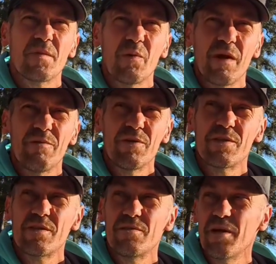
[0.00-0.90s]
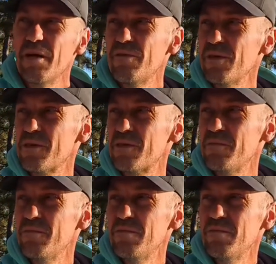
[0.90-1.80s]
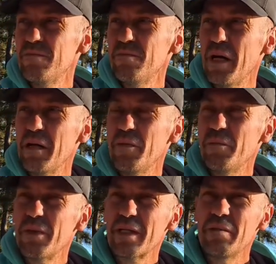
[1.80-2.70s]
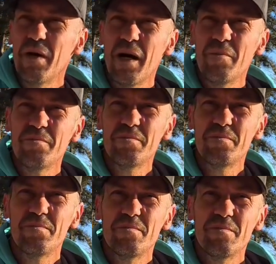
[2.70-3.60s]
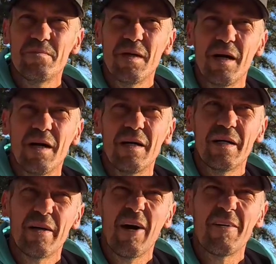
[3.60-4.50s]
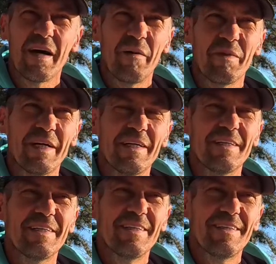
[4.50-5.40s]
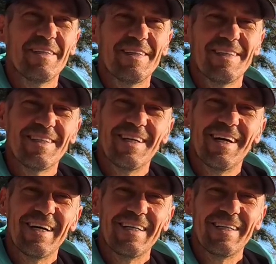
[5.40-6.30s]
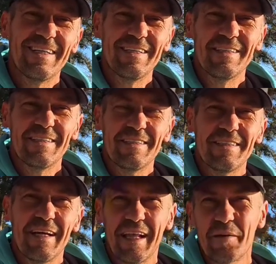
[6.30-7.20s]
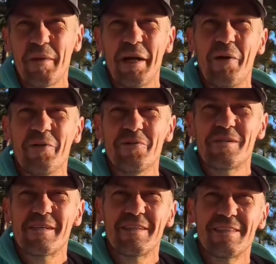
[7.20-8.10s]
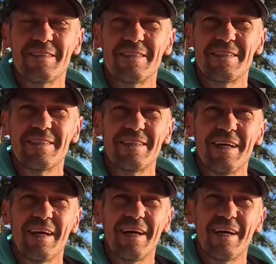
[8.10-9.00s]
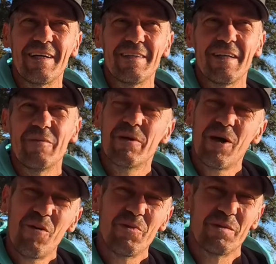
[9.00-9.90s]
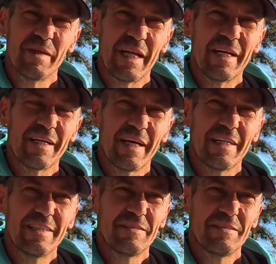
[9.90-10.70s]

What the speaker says: When I first met him and picked him up, he growled at me, and he licked my nose, and he went home with me that day.